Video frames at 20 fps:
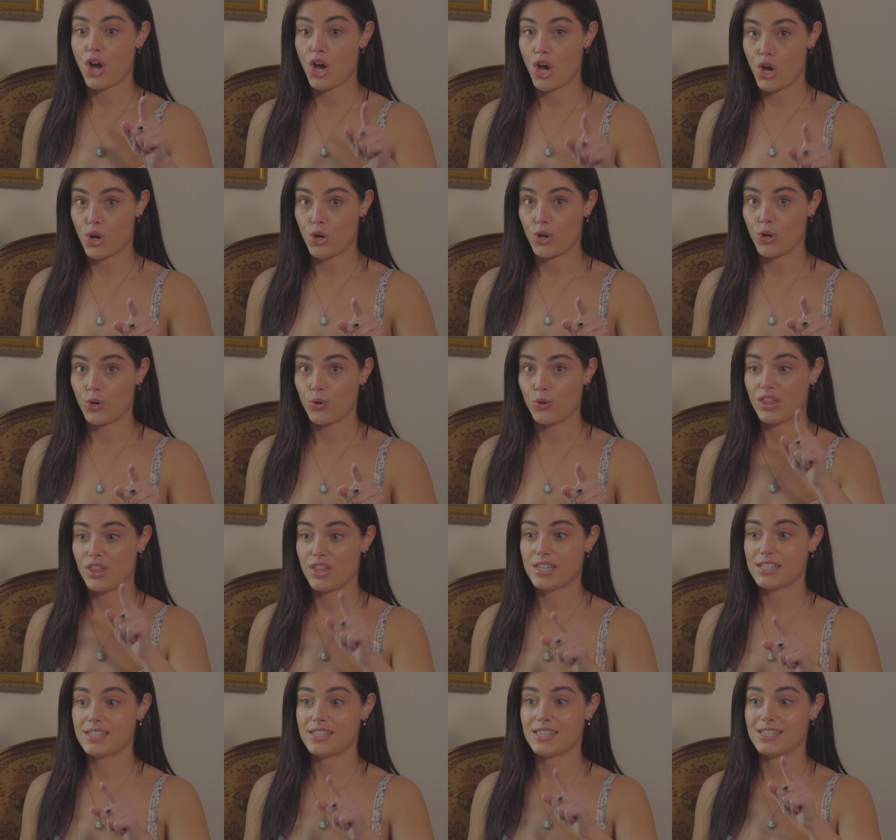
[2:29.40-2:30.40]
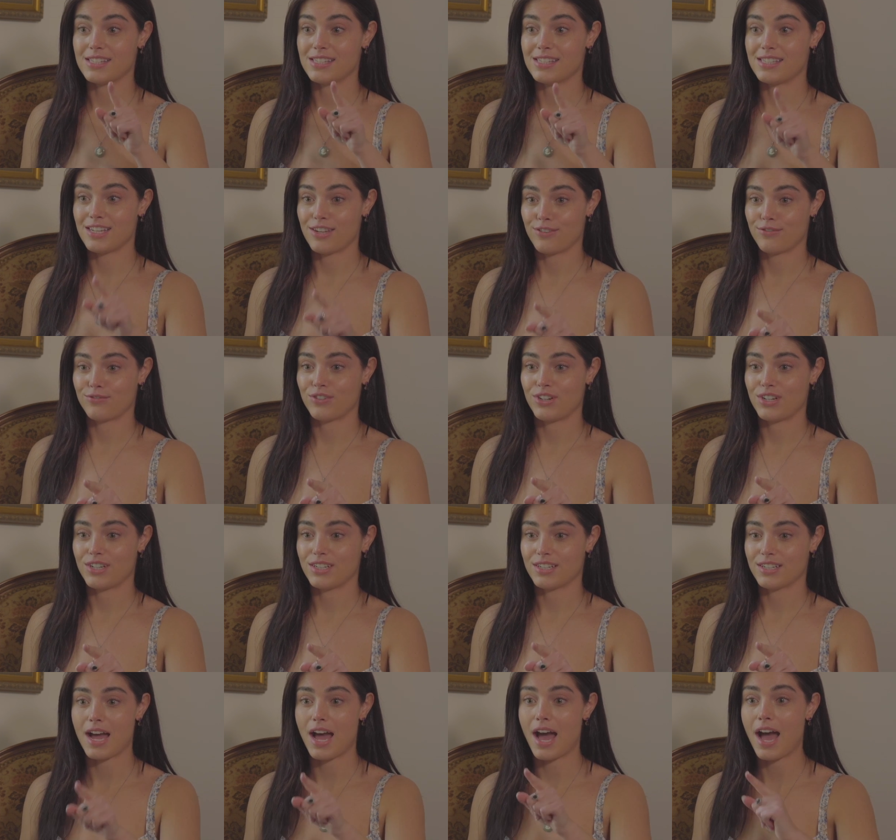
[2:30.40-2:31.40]
oh, this is
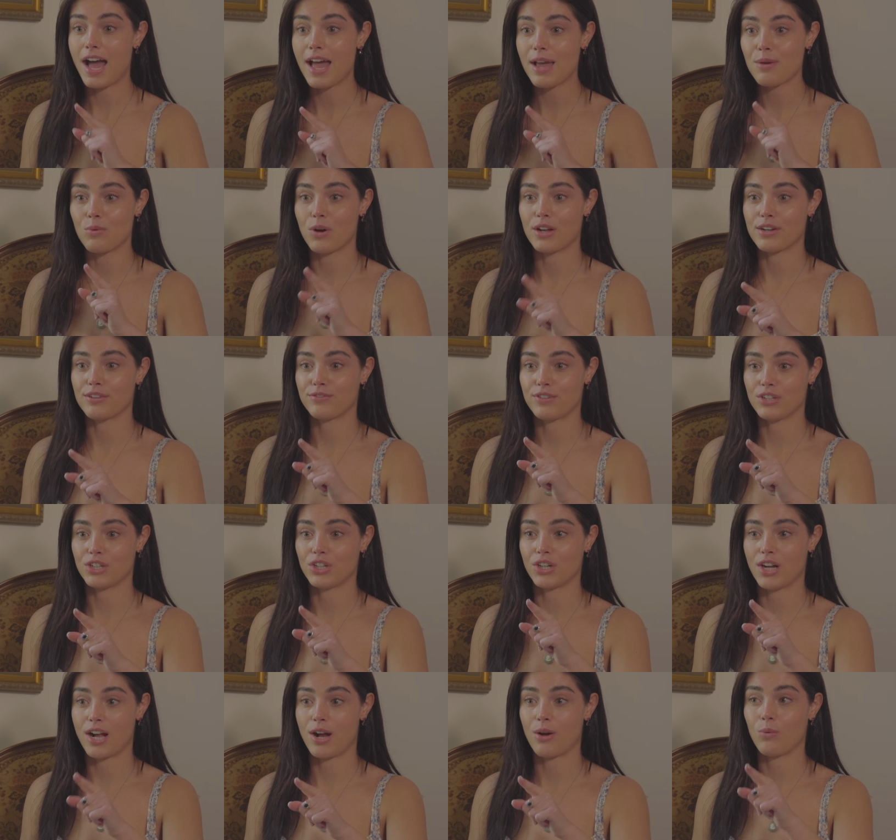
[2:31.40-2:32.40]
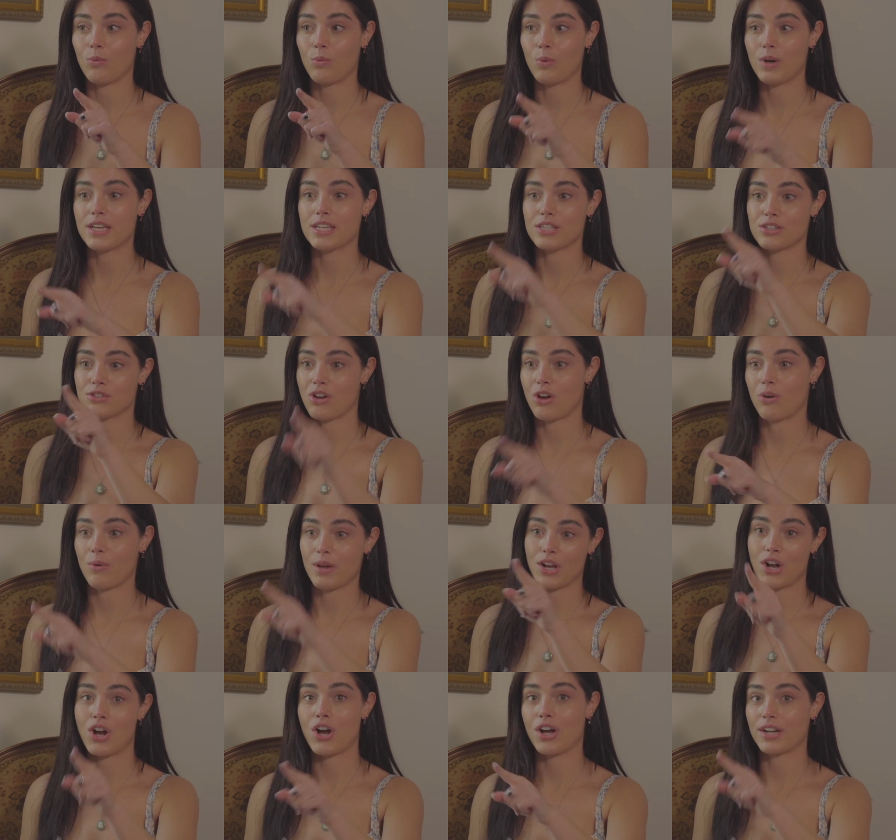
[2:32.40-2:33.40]
different. I want to figure out what is
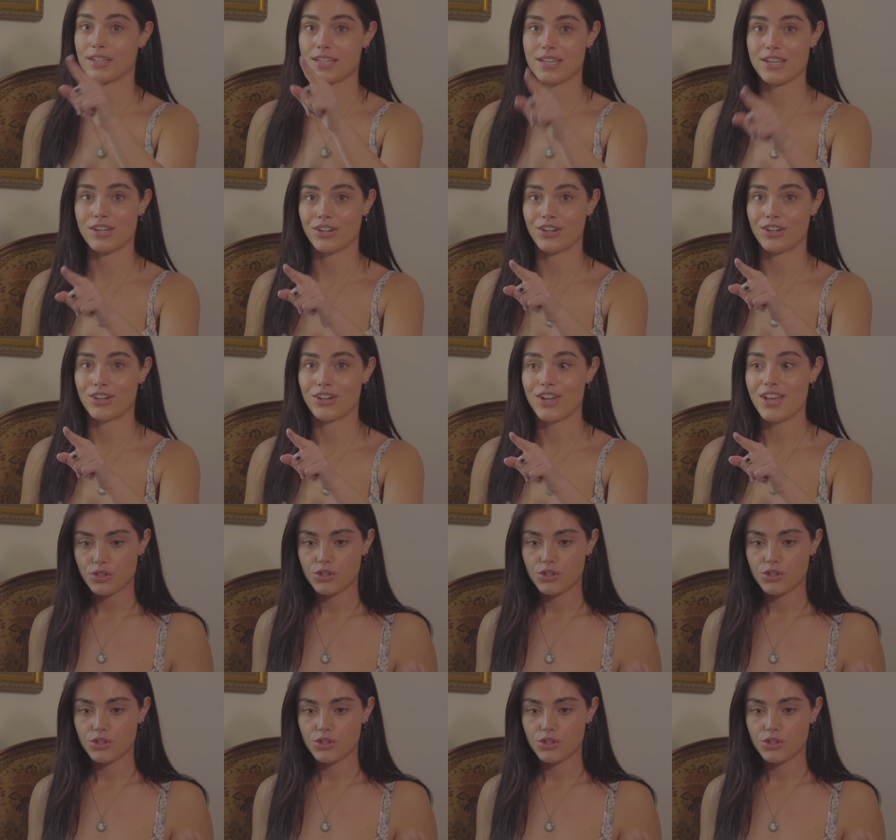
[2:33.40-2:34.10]
going on here.